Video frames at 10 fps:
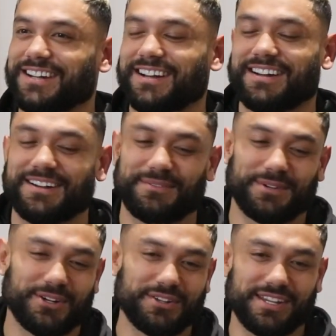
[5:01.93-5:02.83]

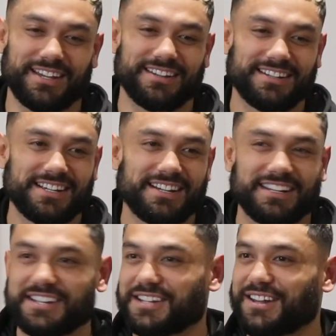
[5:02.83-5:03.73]
I heard that
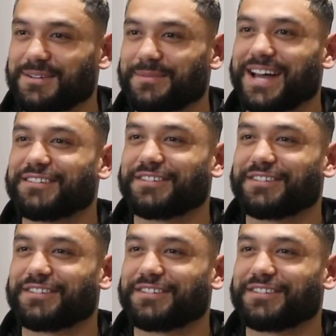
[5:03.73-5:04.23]
they say they're mad